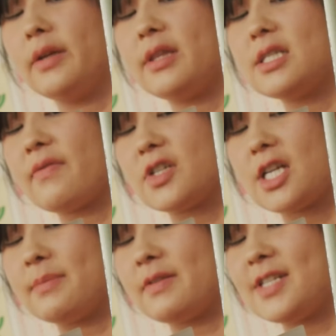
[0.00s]
of the different
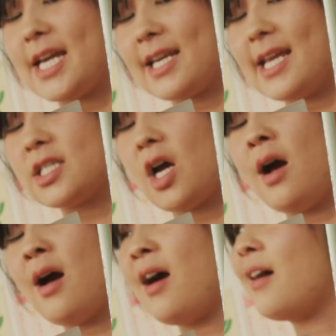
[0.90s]
types of techniques.
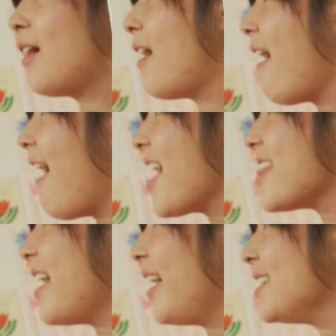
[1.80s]
Oh,
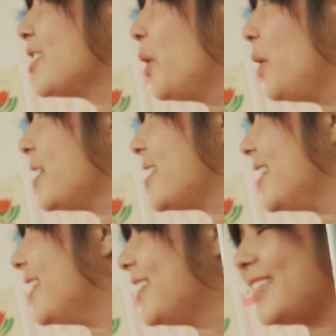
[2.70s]
that is
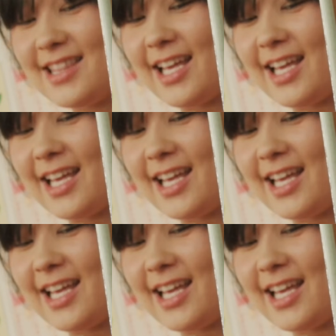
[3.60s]
gorgeous.